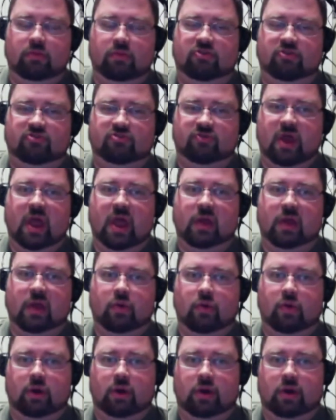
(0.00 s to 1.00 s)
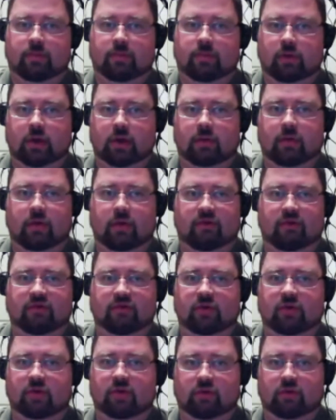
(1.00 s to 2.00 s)
drag Orton and put him
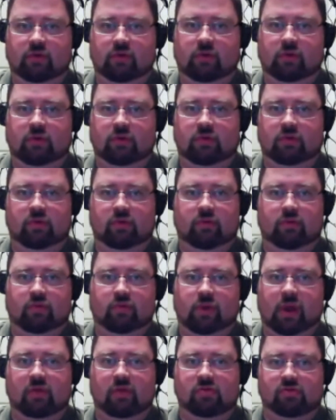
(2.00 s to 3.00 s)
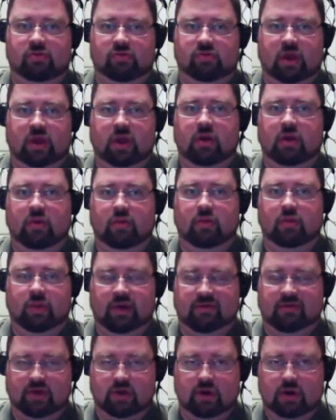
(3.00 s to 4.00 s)
over Reigns or Cena or
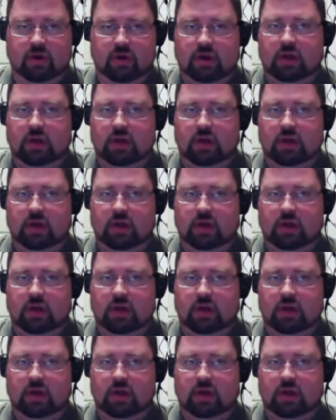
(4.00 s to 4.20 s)
whatever.